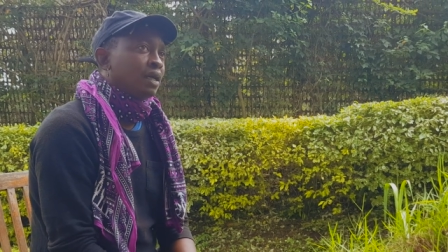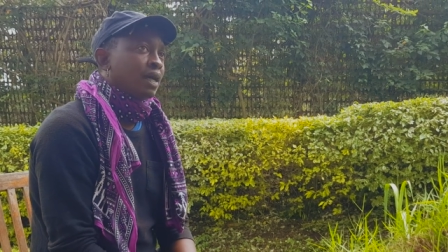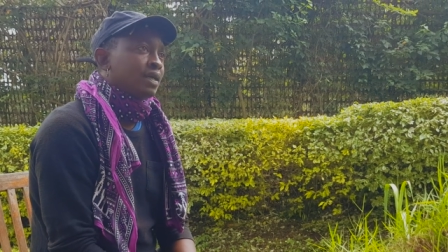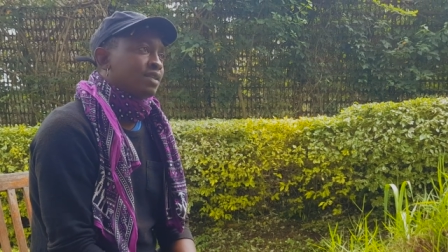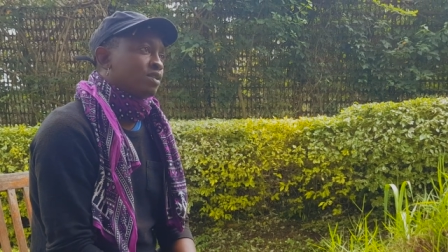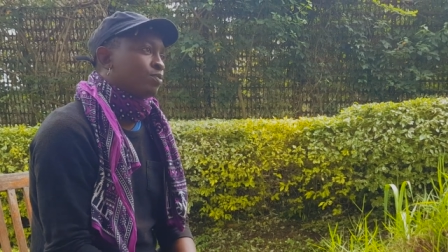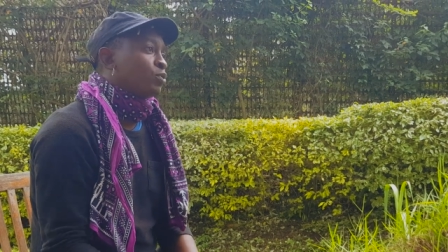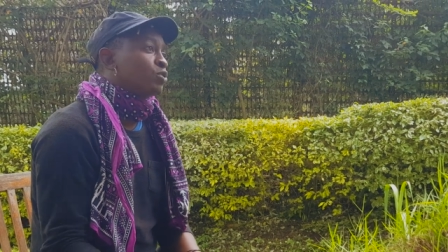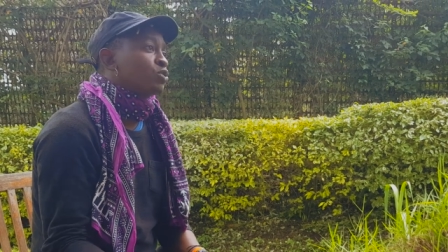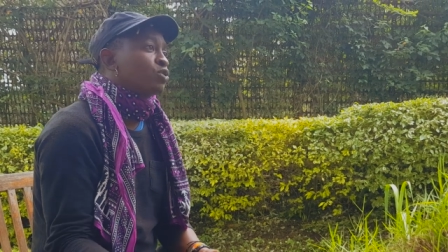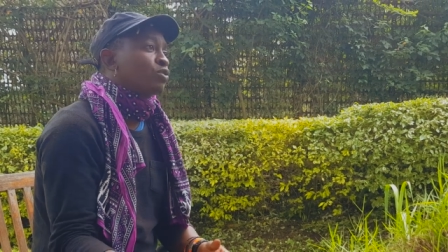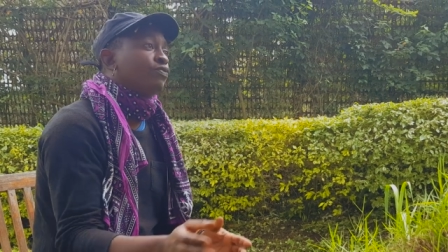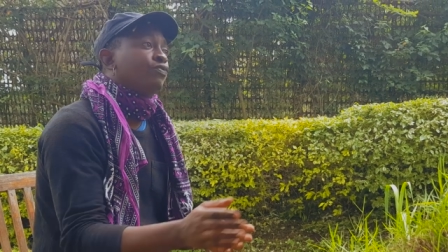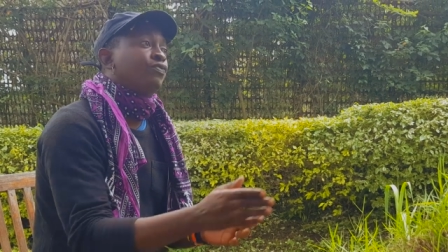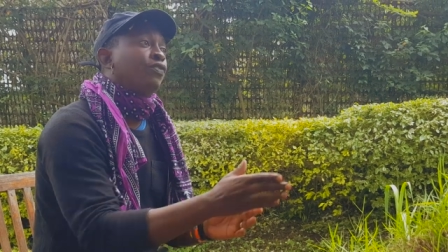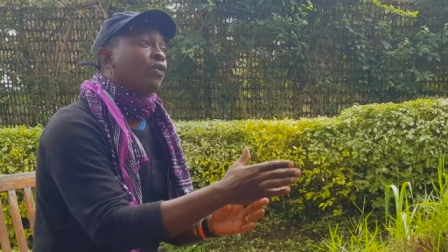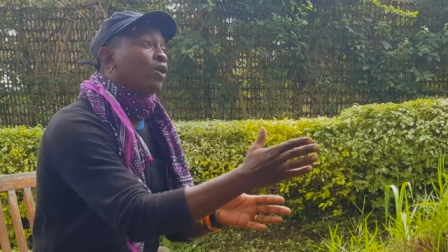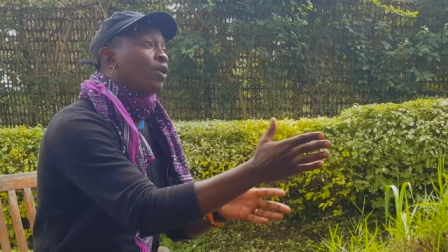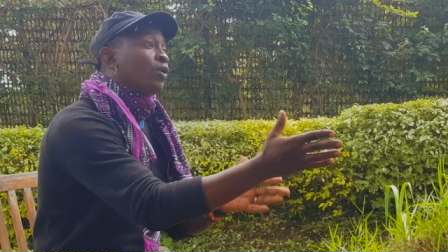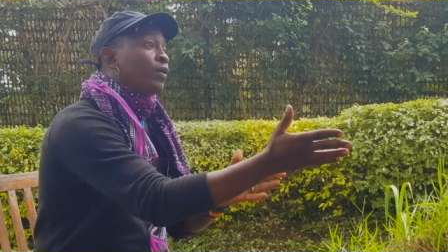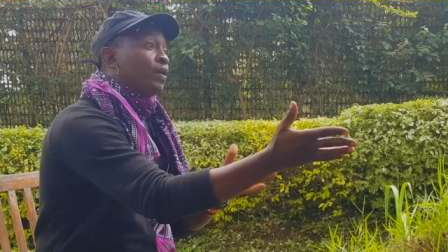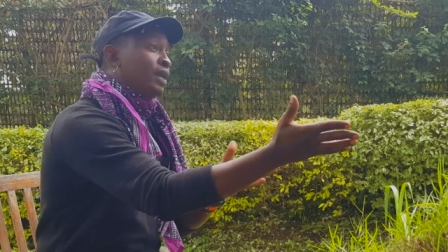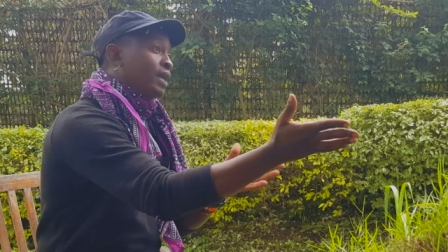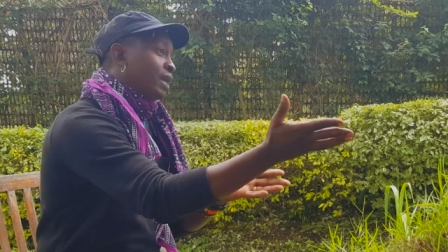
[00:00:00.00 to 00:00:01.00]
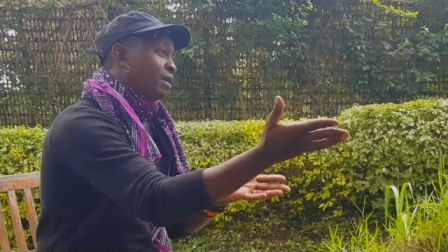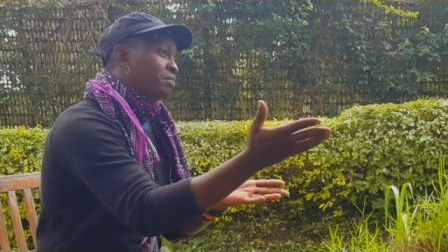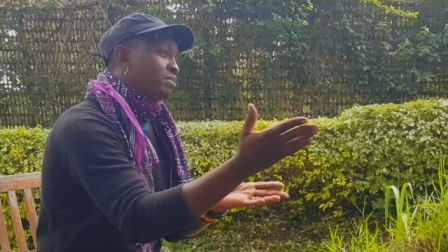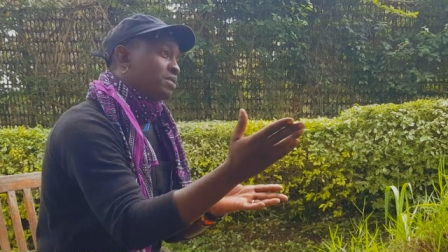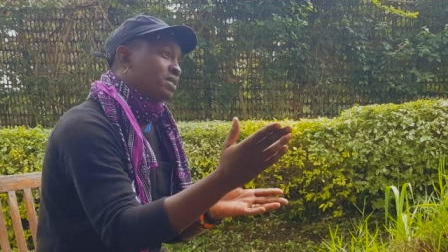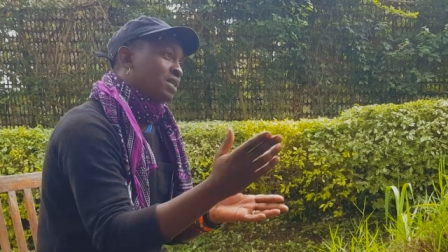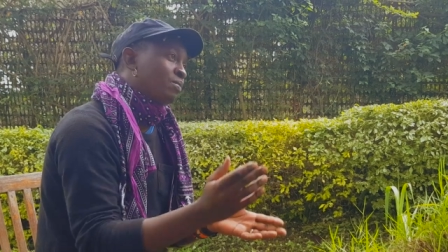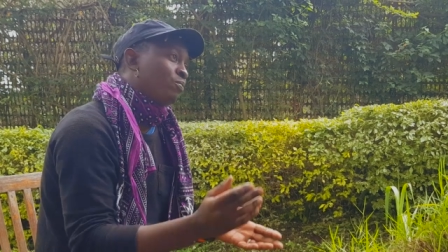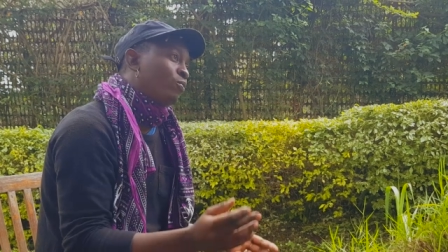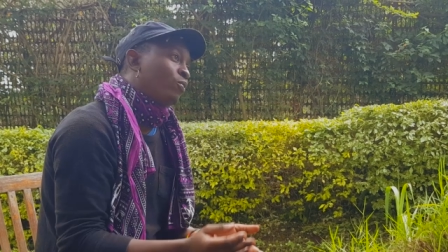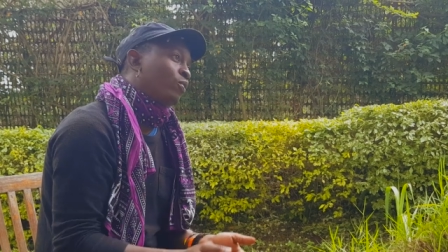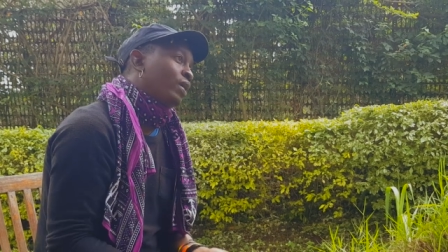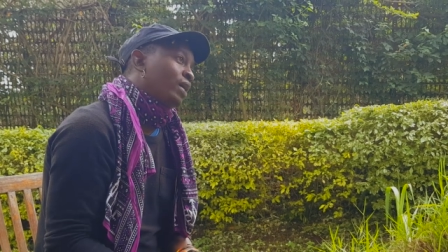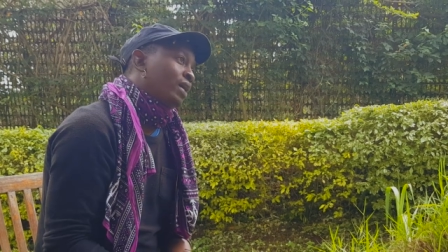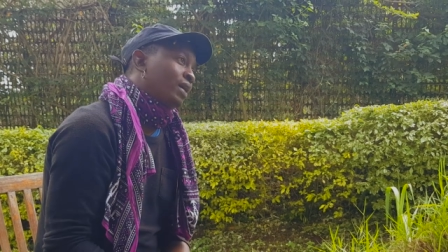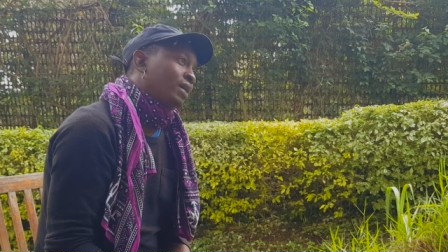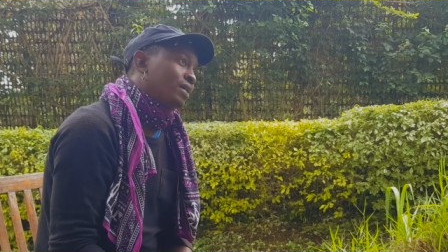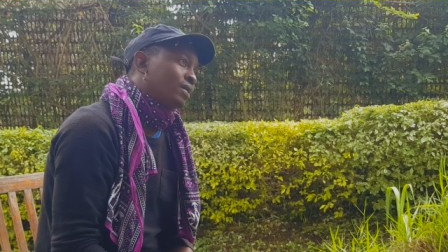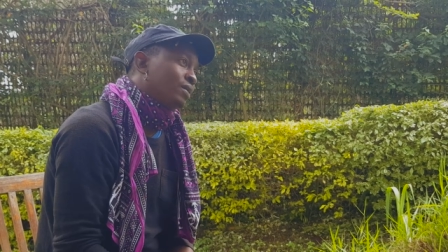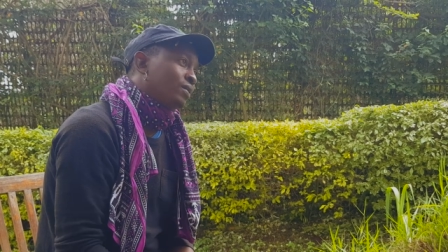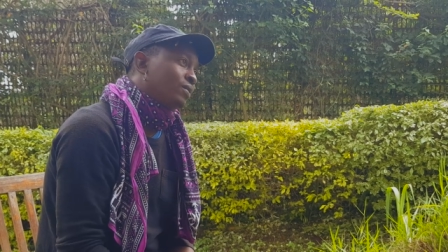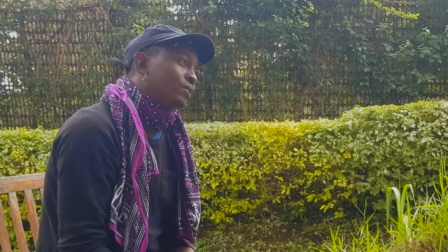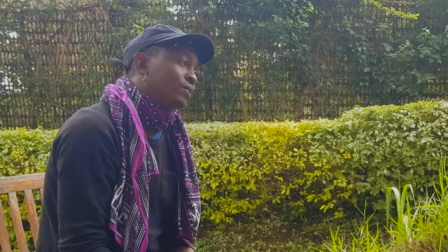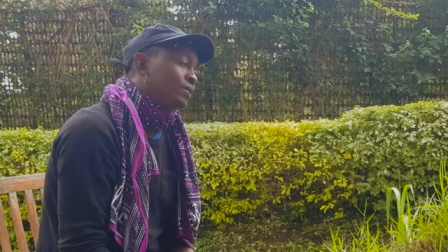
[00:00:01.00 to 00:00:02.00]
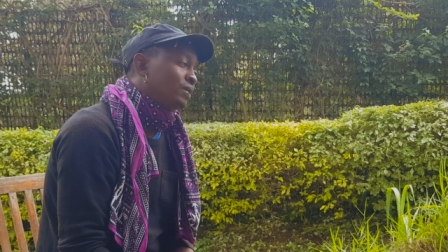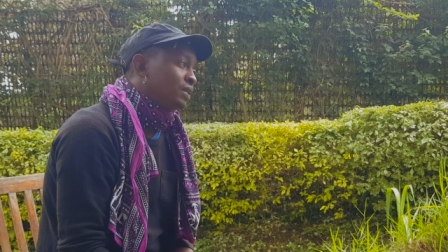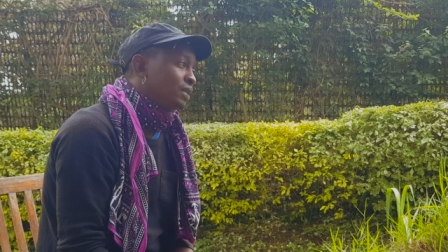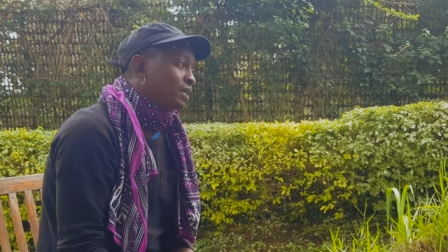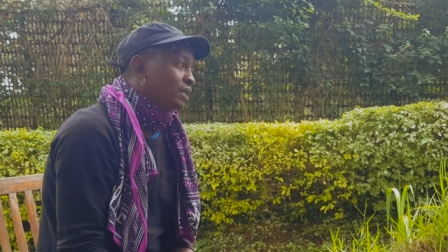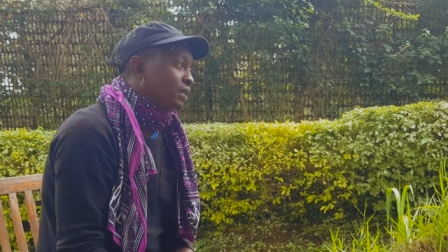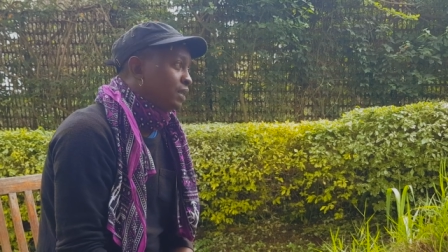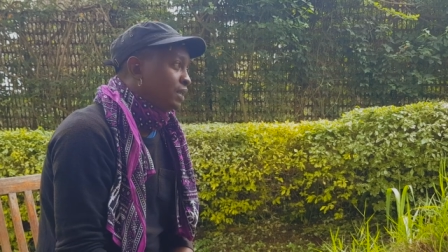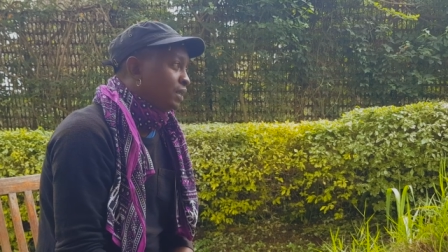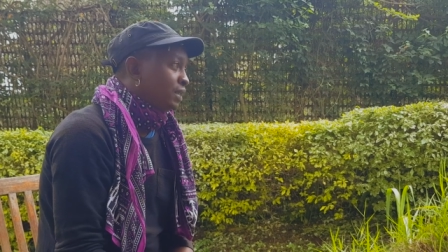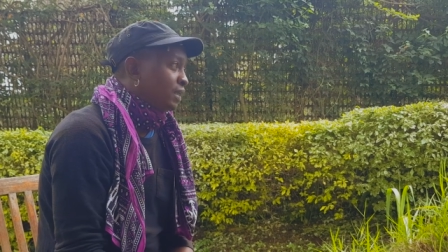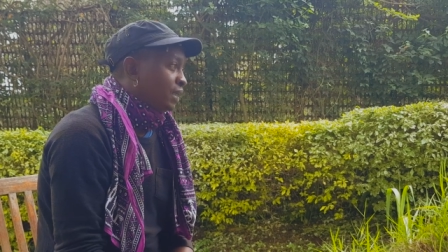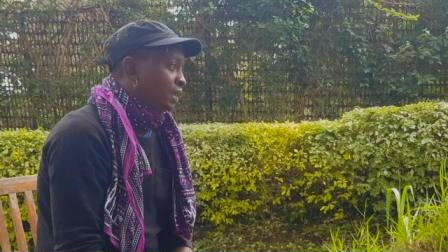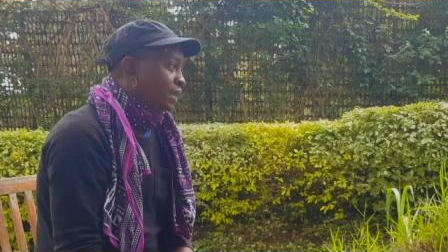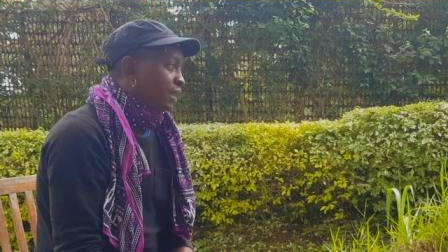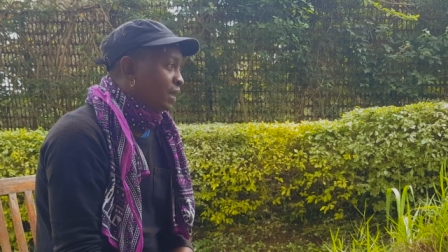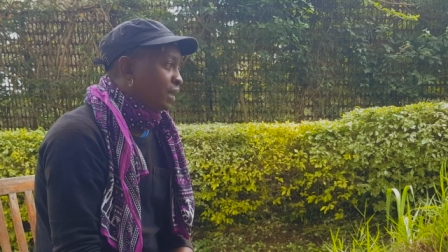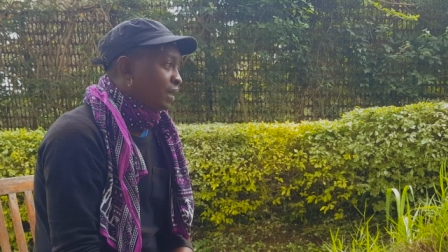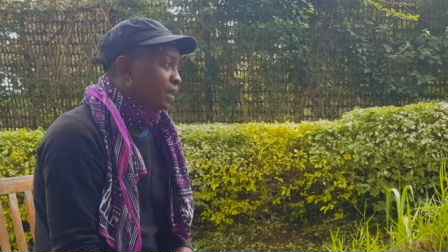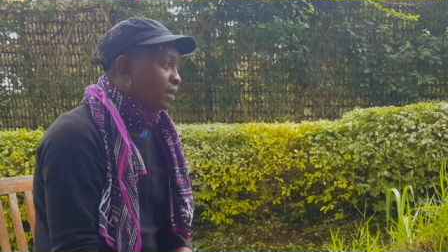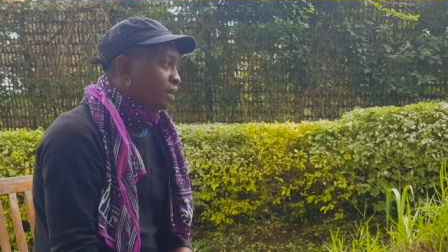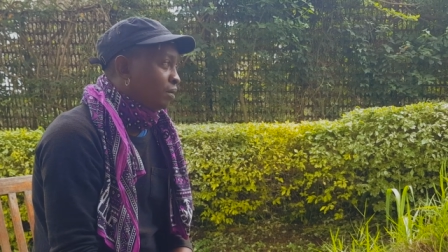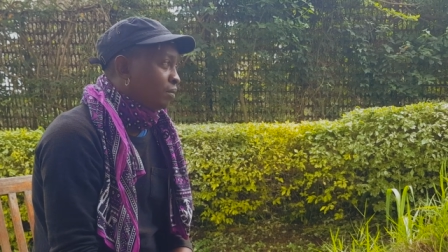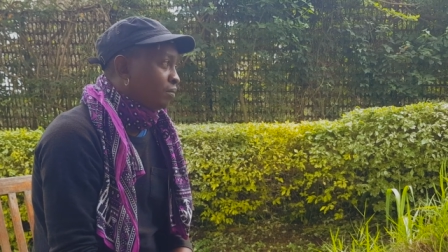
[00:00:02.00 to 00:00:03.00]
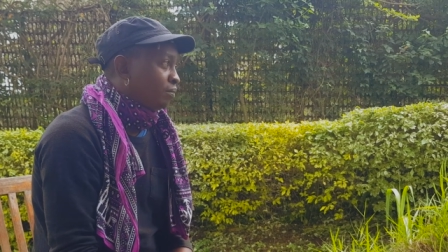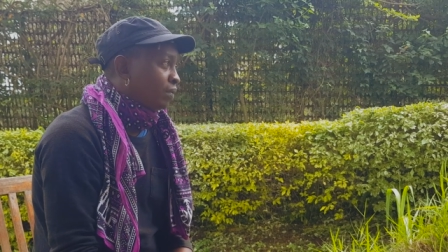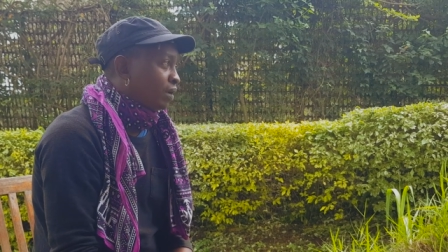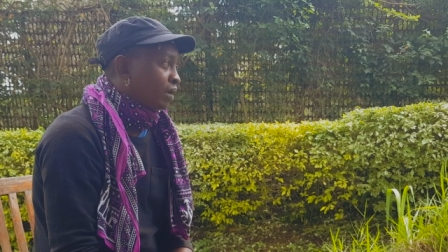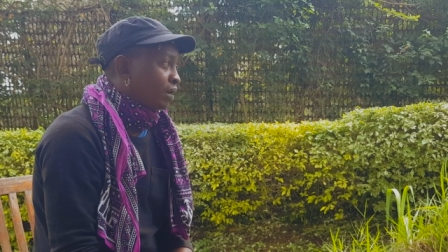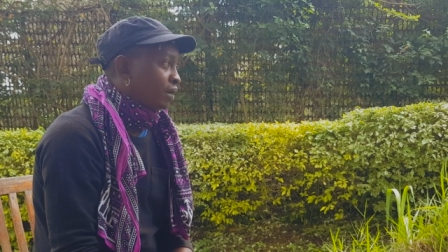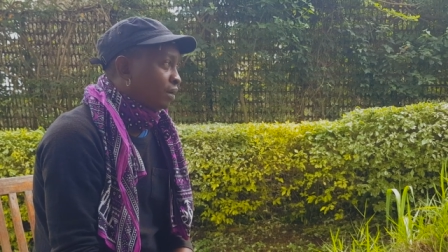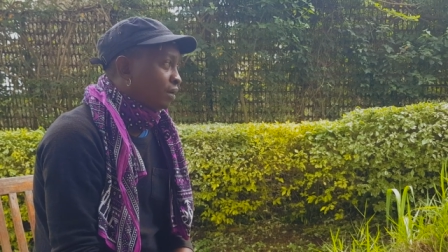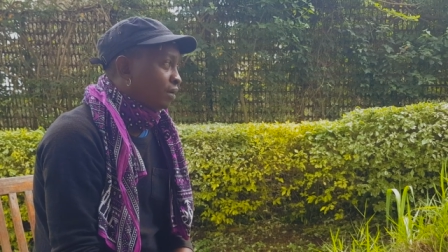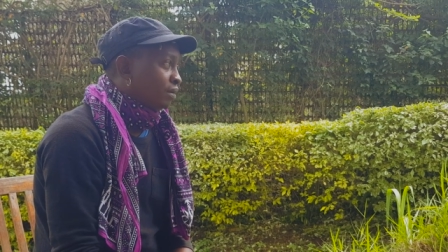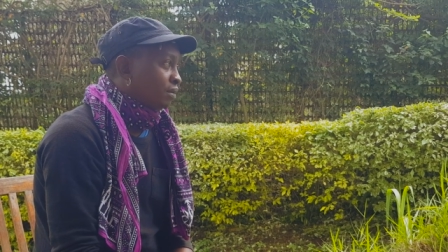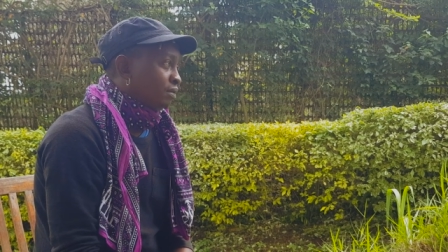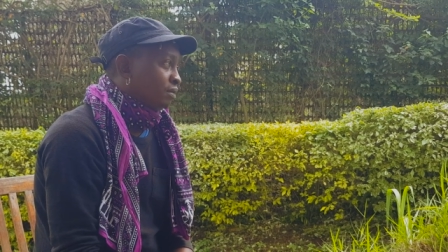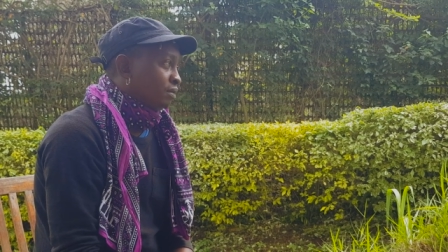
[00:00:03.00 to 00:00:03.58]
as opposed to following him somewhere, you know. Um, I,